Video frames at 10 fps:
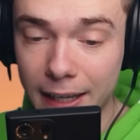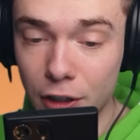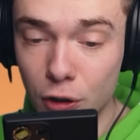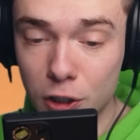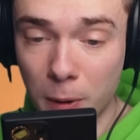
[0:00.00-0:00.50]
can
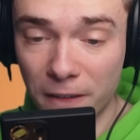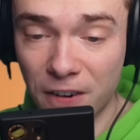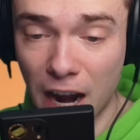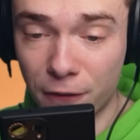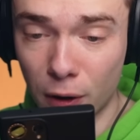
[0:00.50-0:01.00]
use my
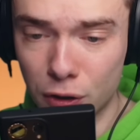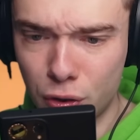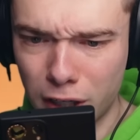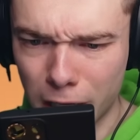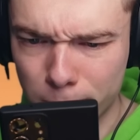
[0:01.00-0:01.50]
500
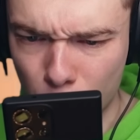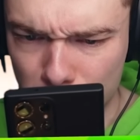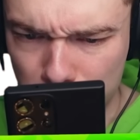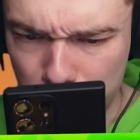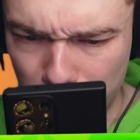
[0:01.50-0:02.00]
to get more
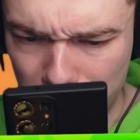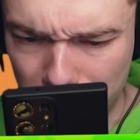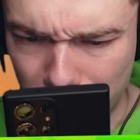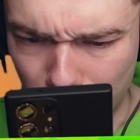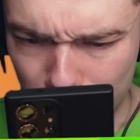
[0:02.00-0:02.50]
speed and